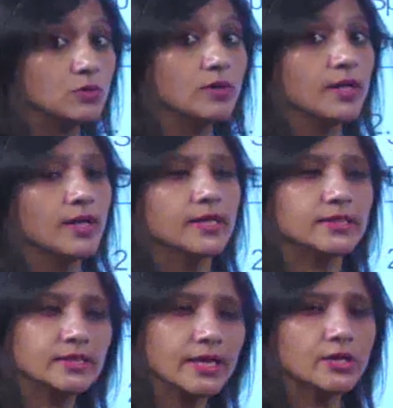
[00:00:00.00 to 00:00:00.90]
you
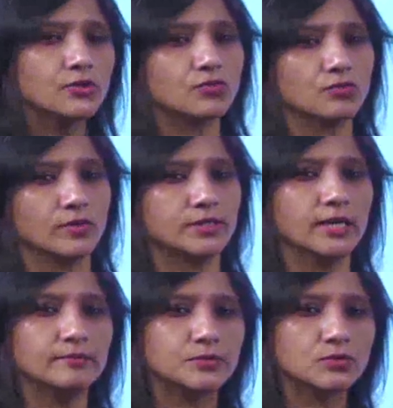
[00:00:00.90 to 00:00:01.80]
think through. It
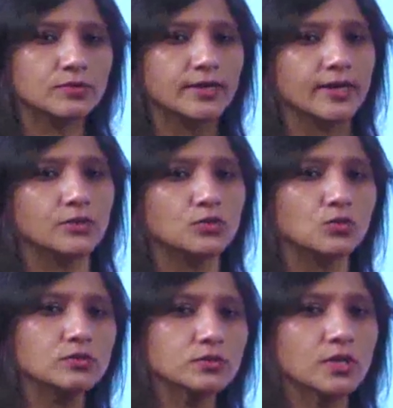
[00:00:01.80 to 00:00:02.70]
helps you get
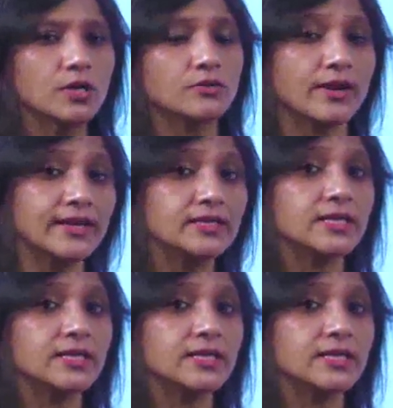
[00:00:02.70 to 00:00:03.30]
those right